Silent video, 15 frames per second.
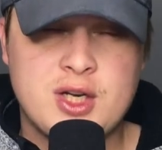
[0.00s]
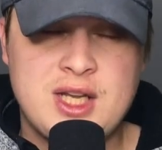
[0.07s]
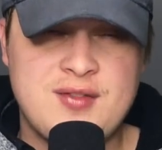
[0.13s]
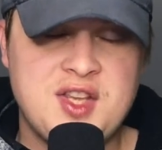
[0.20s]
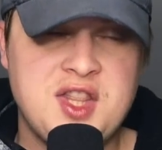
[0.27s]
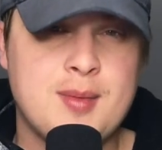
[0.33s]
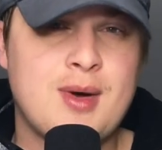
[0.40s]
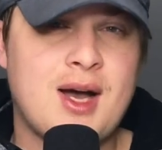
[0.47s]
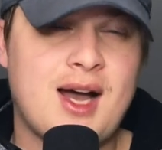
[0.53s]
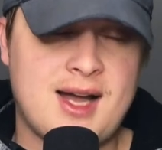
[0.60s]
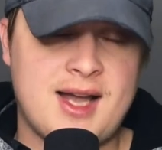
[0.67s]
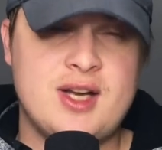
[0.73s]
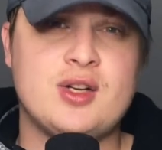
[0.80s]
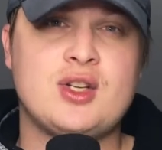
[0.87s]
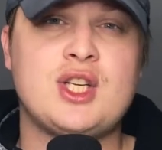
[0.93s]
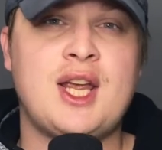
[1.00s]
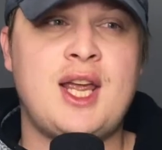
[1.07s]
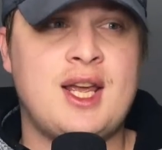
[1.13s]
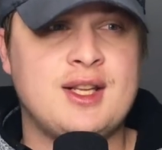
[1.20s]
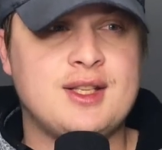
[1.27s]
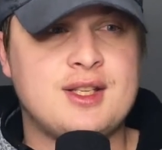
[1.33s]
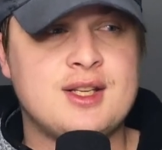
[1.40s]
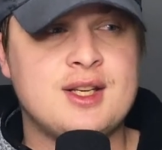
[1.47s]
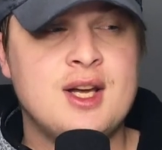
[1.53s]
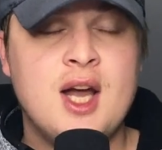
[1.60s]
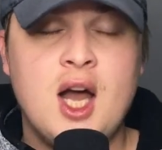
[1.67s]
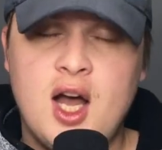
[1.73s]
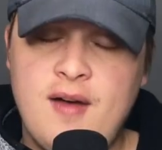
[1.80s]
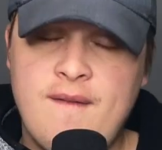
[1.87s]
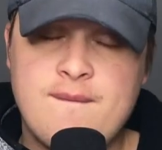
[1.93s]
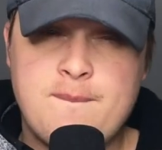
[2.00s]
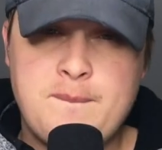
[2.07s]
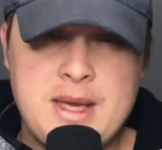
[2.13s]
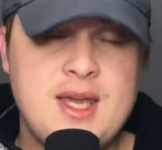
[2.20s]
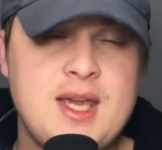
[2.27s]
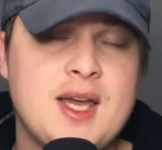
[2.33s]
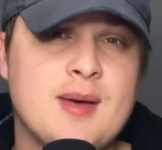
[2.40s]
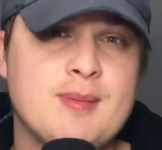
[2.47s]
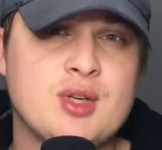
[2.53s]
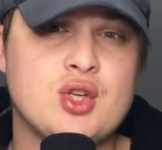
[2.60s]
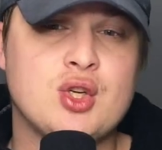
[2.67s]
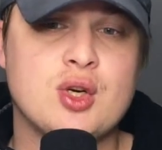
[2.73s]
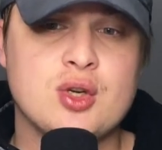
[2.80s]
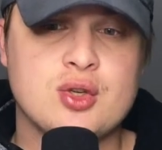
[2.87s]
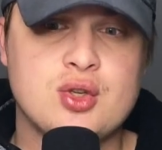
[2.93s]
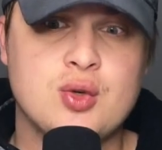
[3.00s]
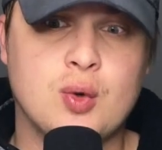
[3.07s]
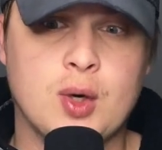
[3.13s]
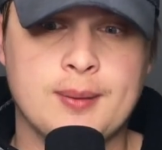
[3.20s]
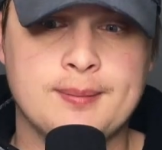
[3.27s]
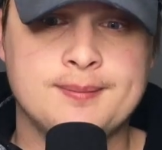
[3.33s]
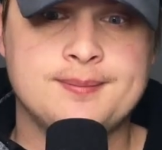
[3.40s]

giving them a higher chance of being a mature storm.